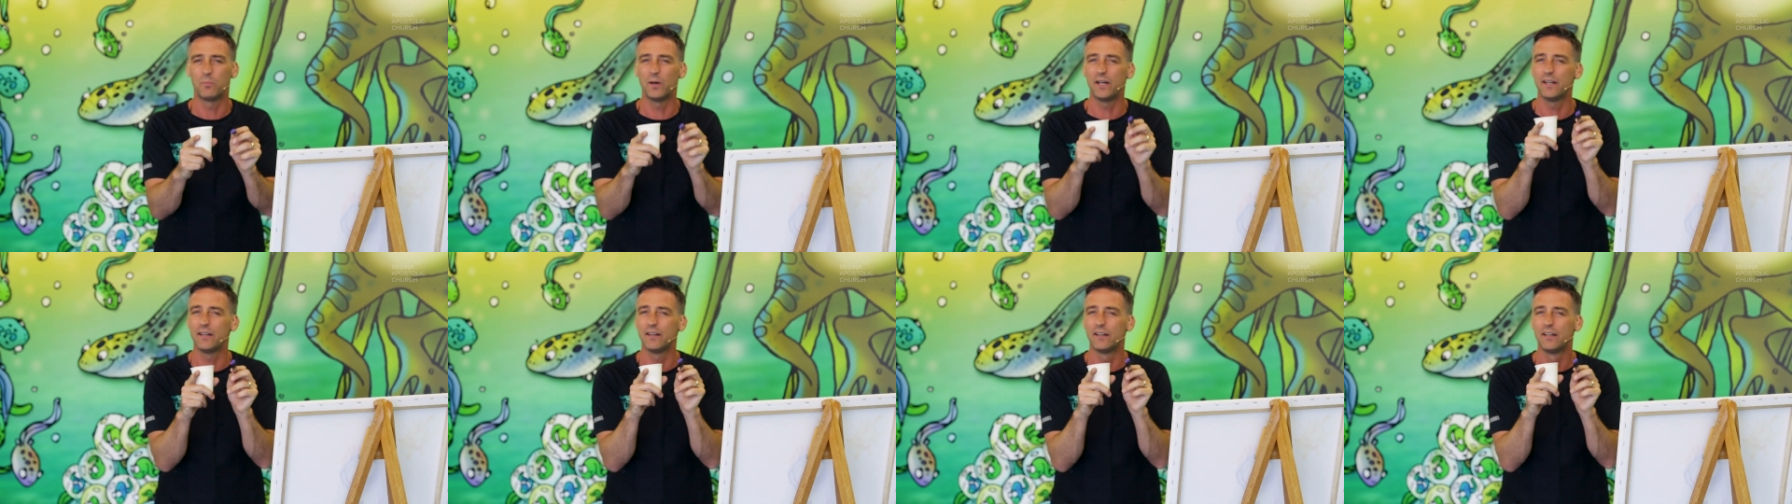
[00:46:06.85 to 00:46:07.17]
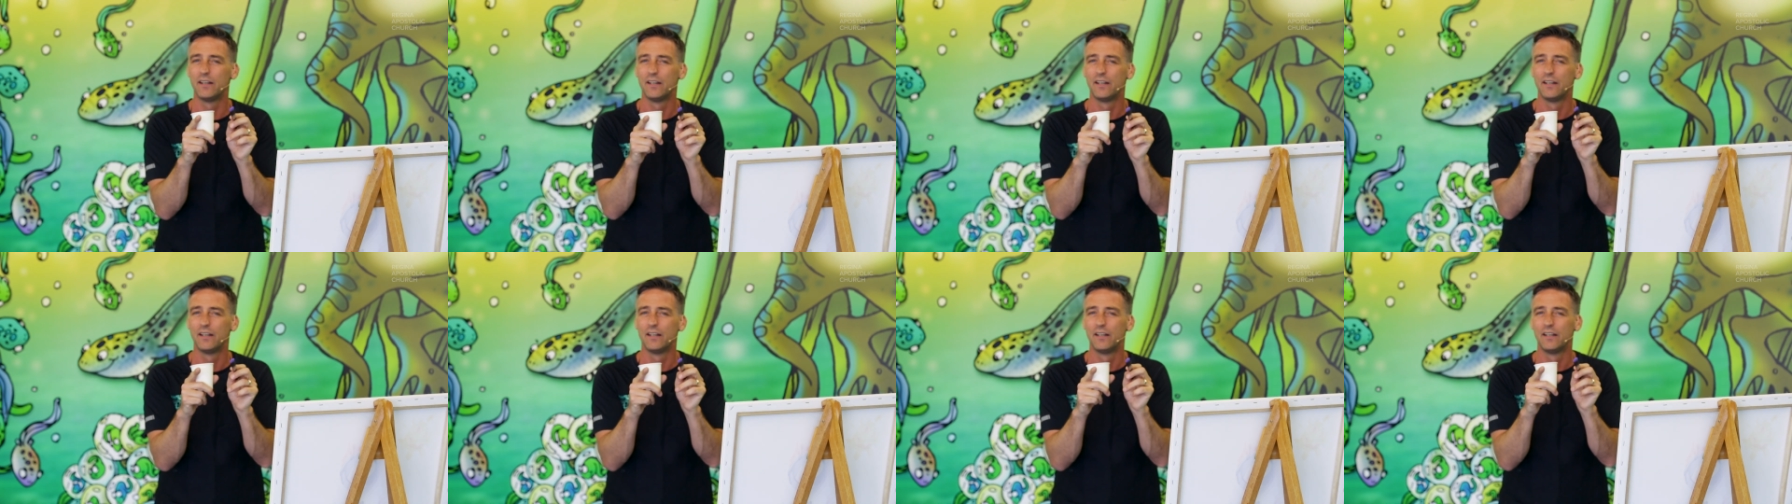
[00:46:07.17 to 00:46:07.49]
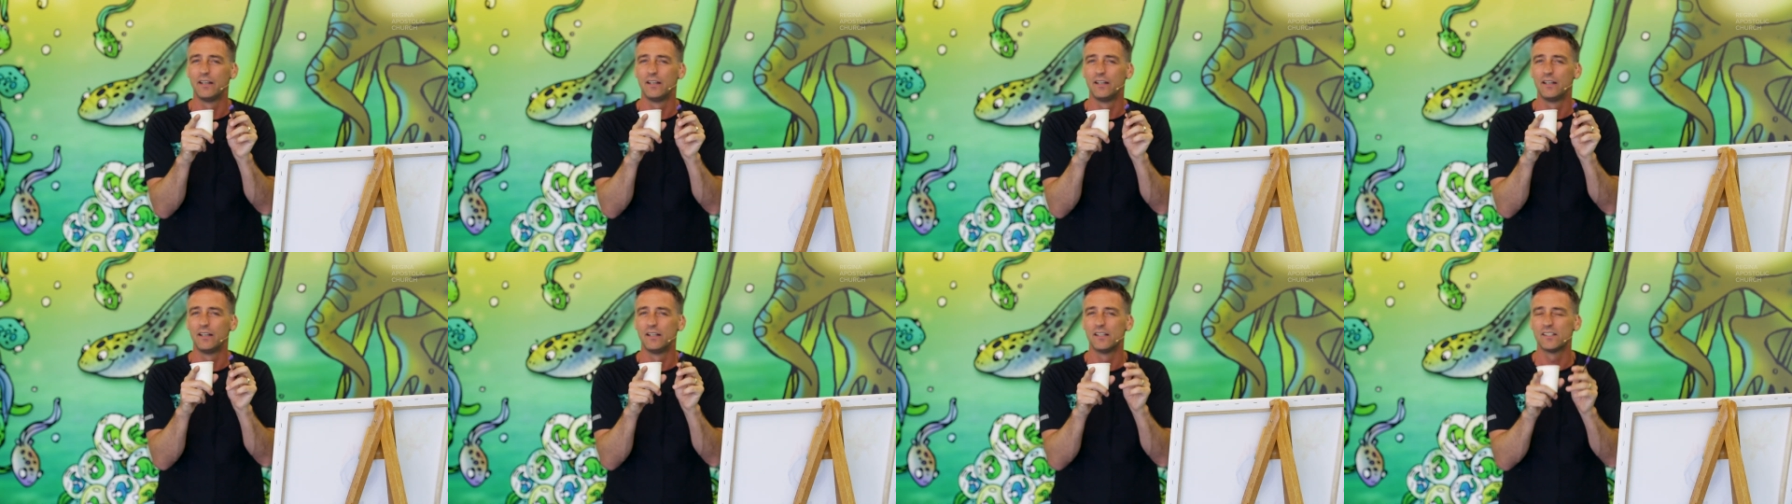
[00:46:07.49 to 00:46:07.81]
But
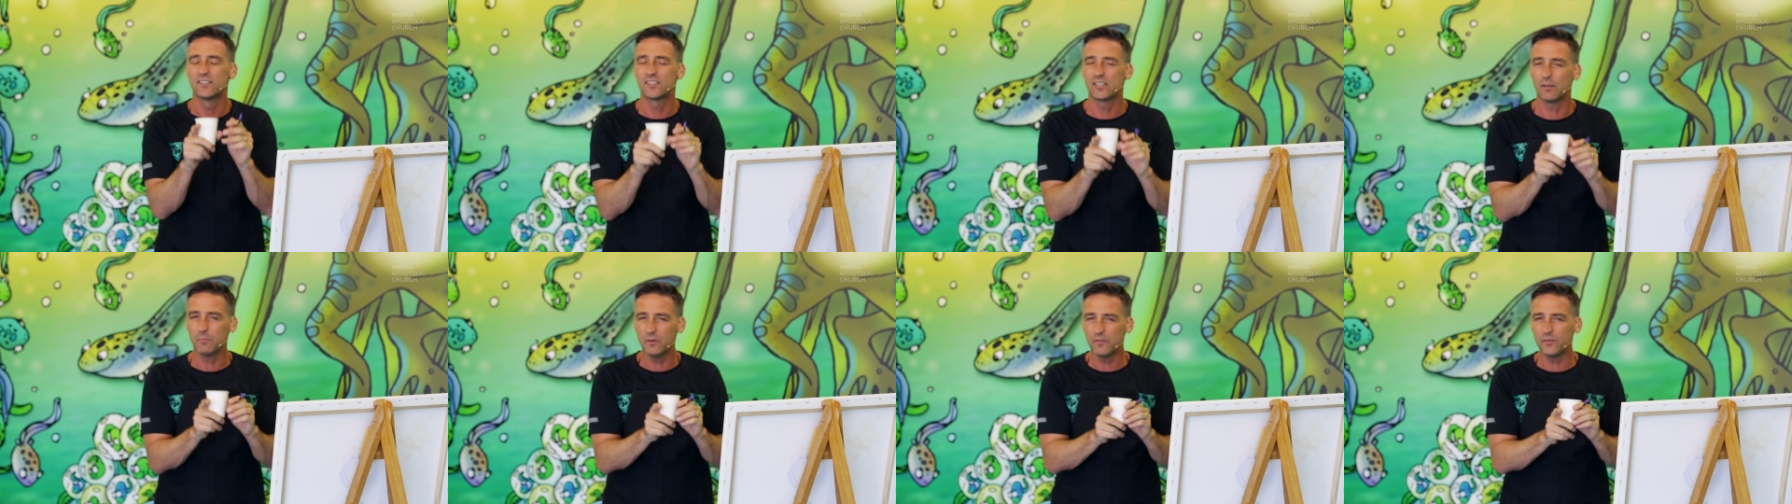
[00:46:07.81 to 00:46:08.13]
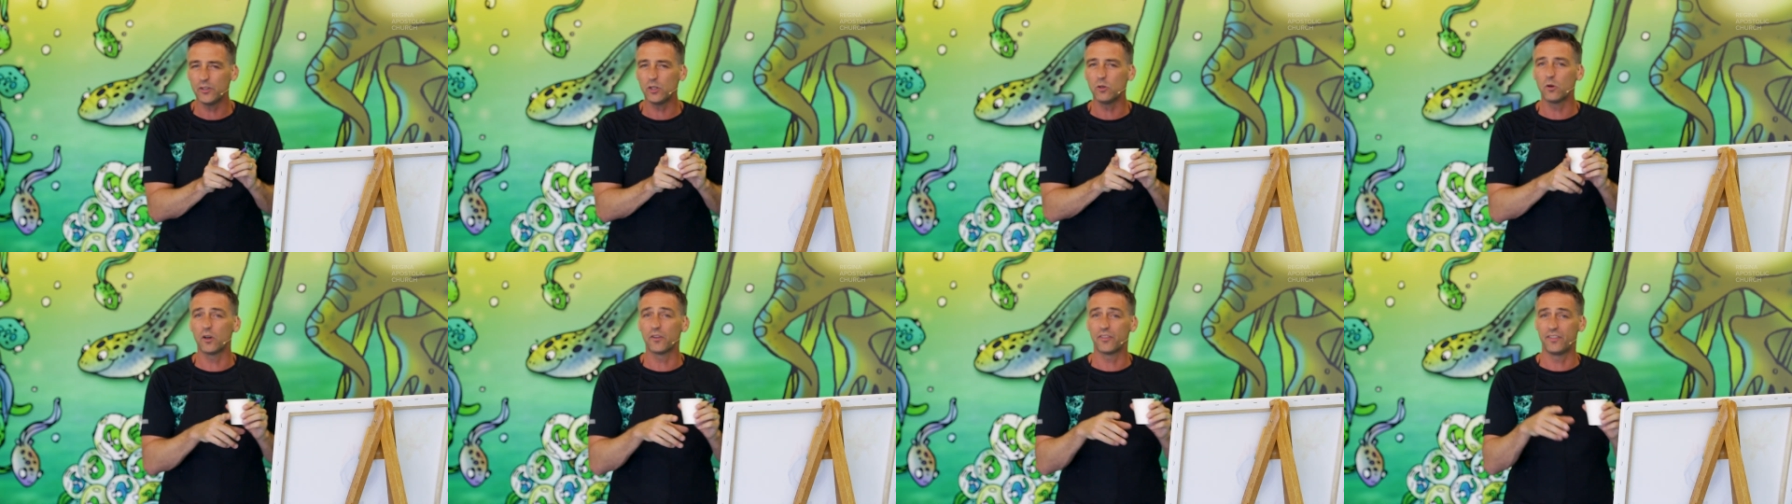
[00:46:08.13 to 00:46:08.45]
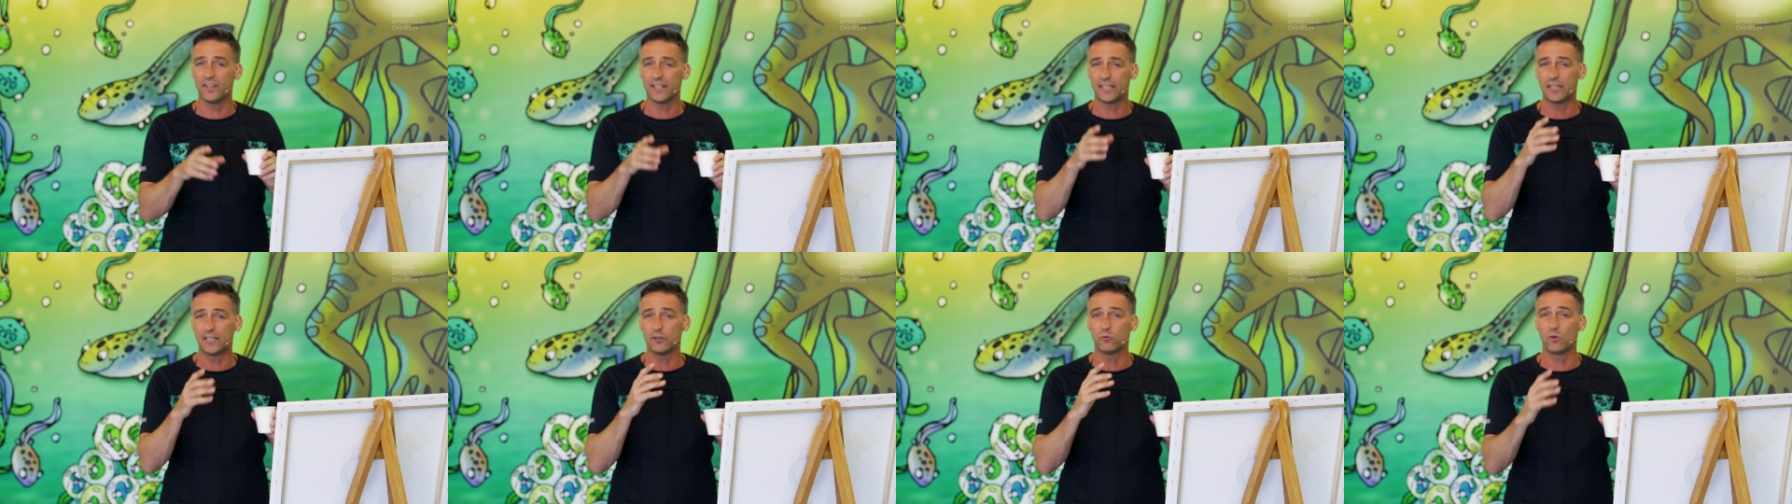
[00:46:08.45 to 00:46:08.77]
some of you are
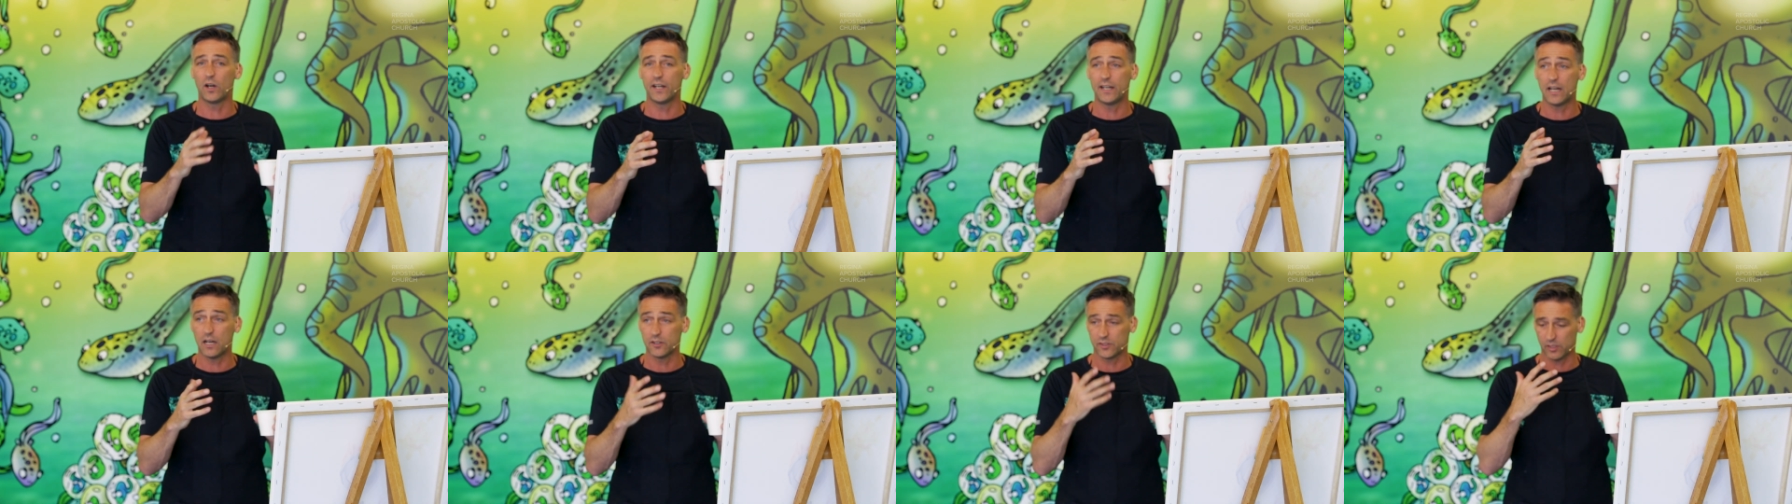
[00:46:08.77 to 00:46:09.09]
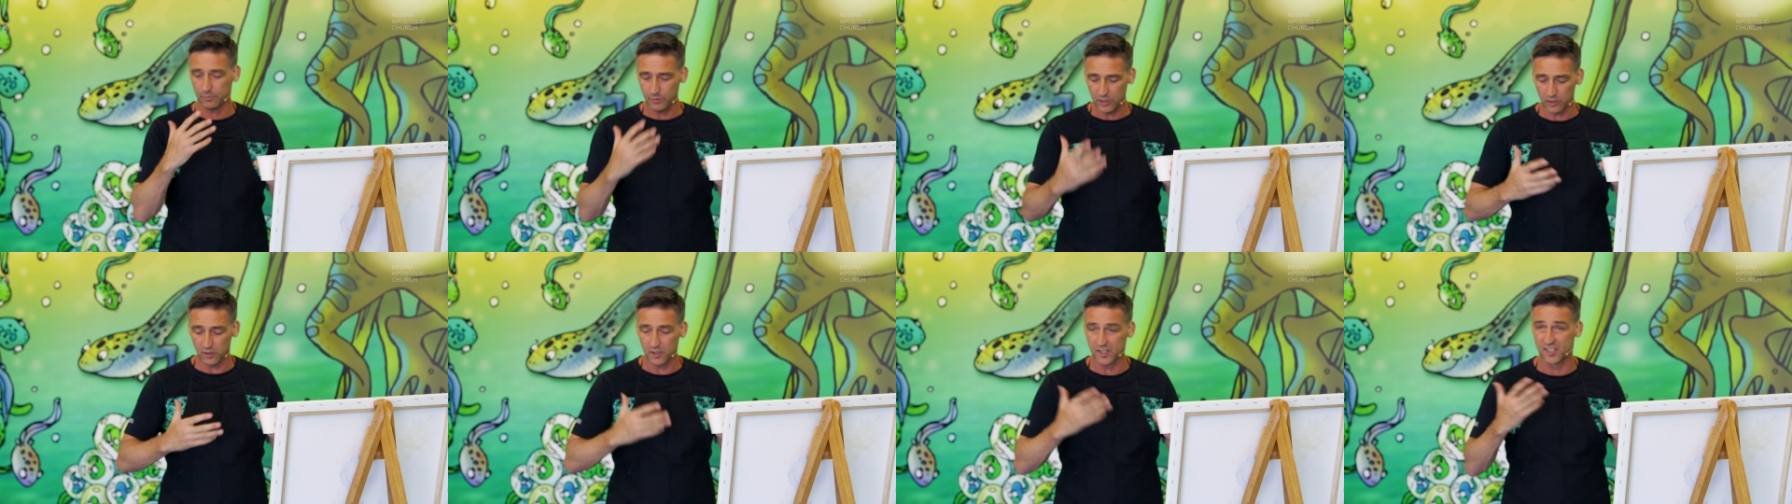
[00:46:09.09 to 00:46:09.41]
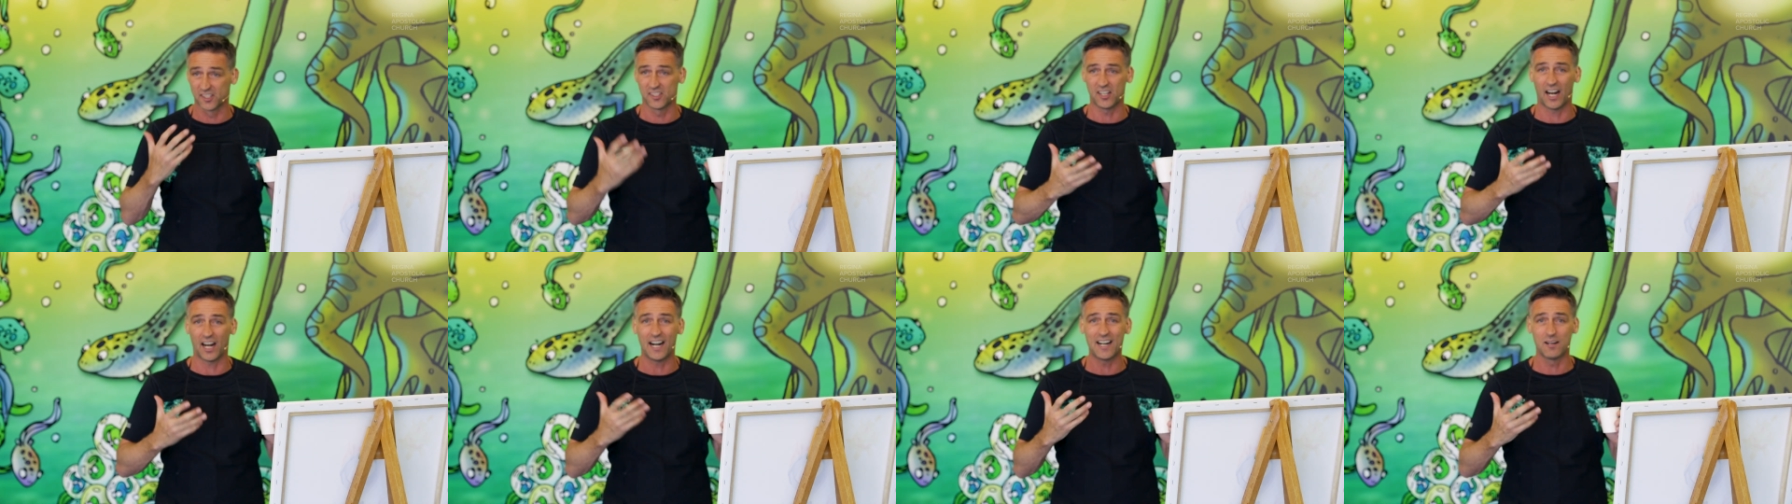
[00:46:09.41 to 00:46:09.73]
thinking right now, some of you are
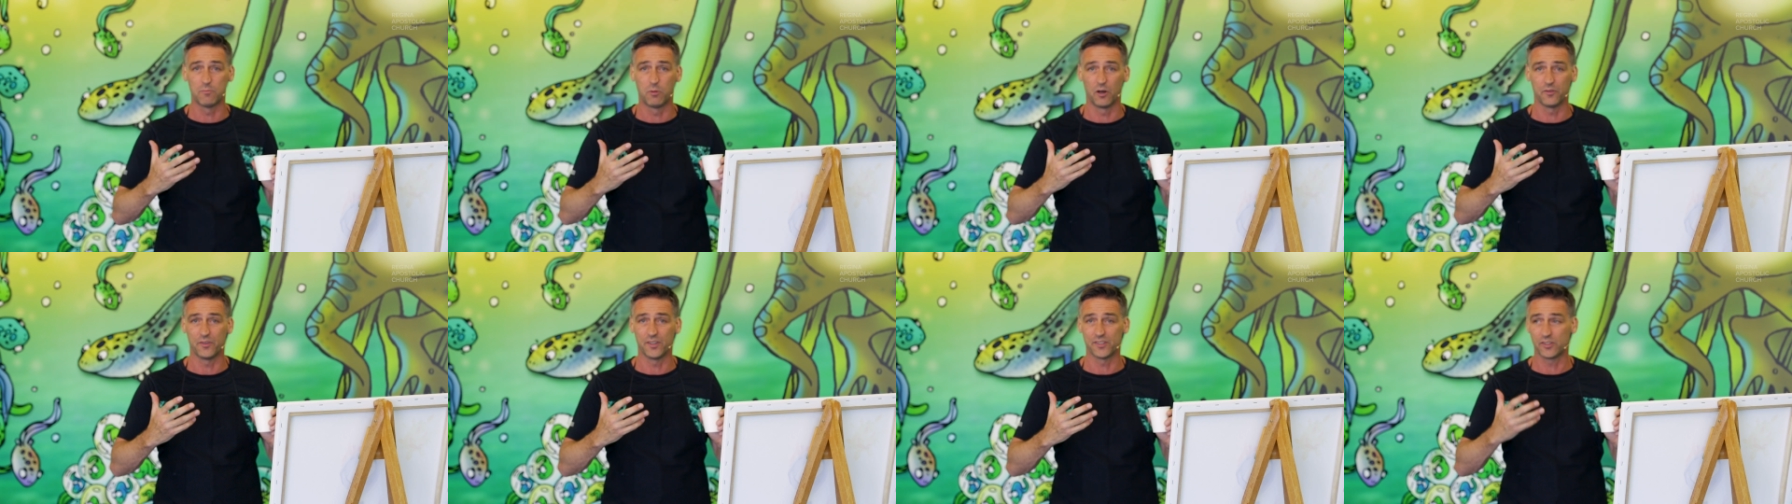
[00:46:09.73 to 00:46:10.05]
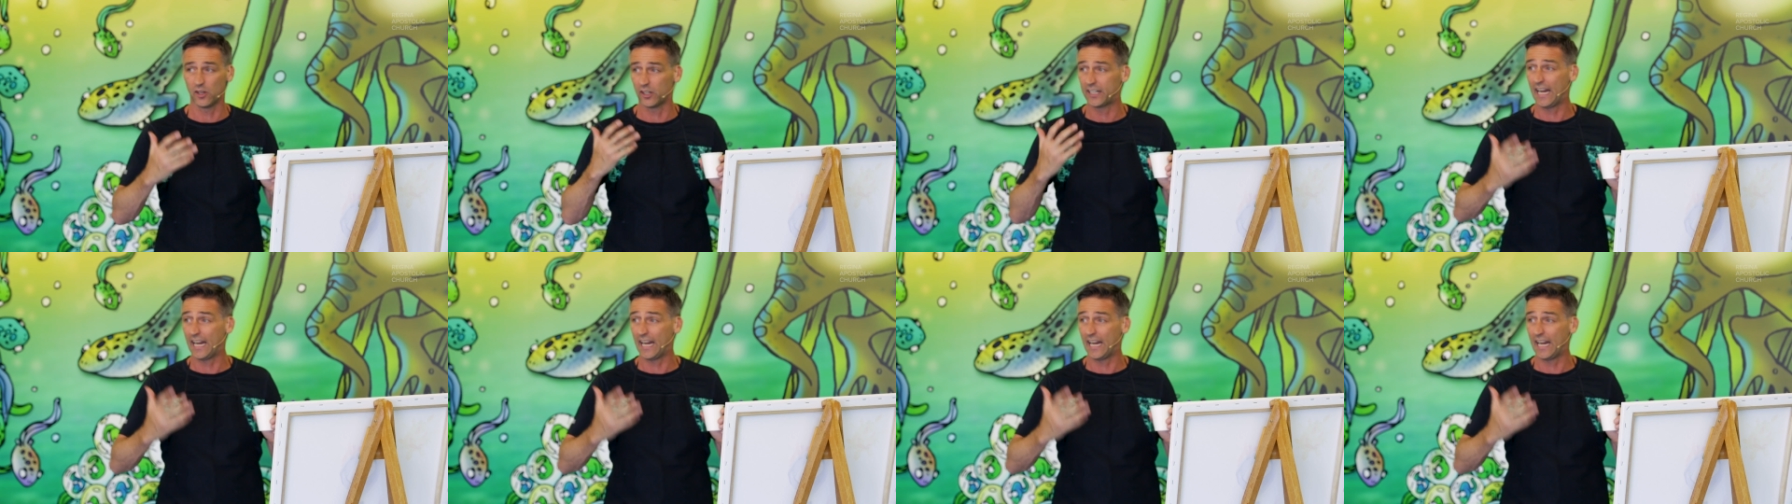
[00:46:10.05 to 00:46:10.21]
excited about this.